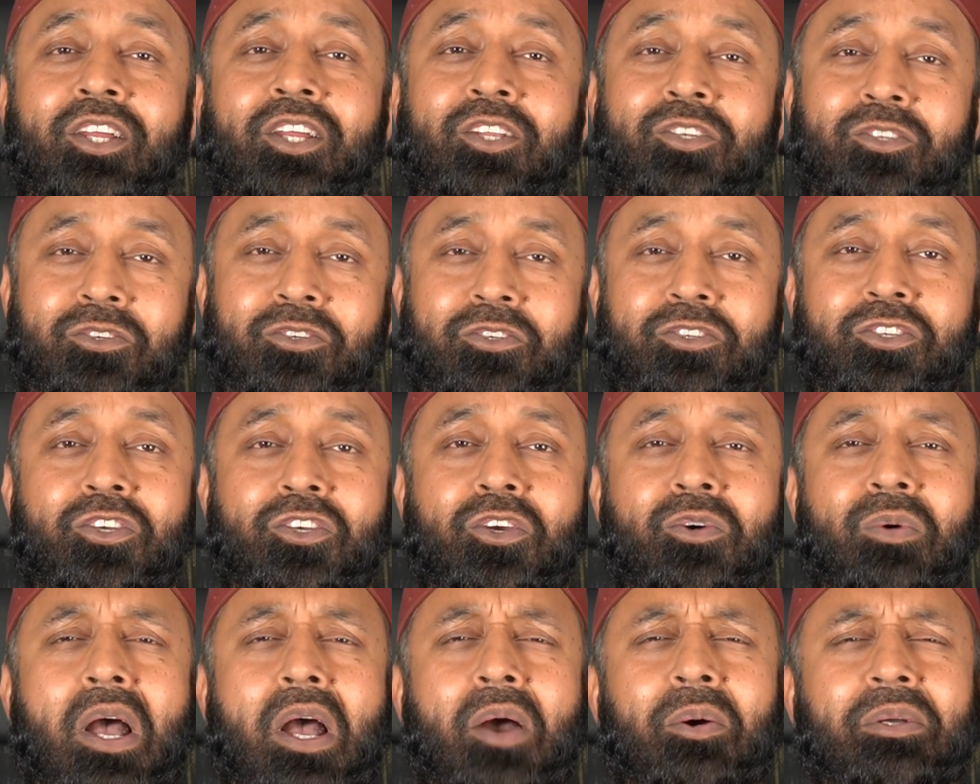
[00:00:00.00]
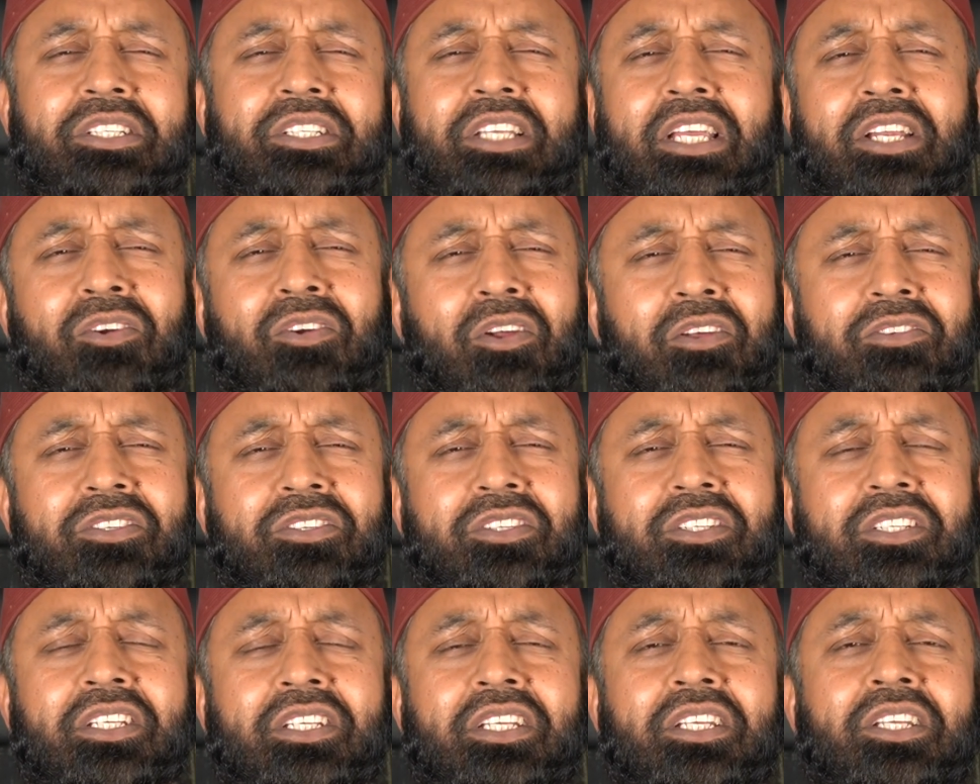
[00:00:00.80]
to show our
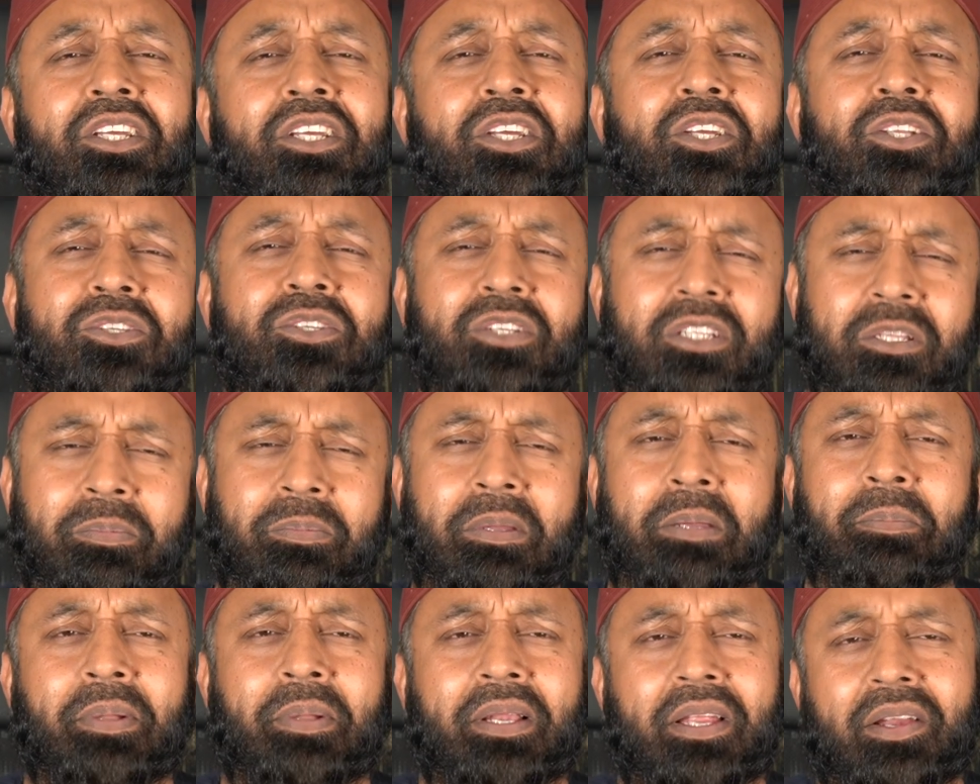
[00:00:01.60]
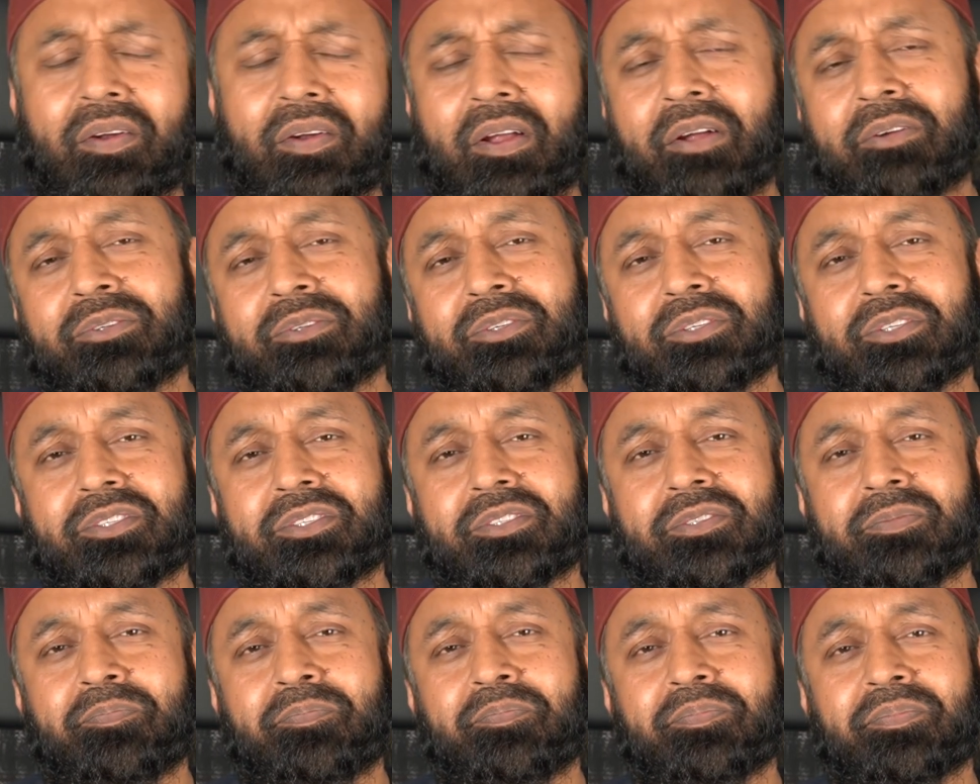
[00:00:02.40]
generosity to the people around us.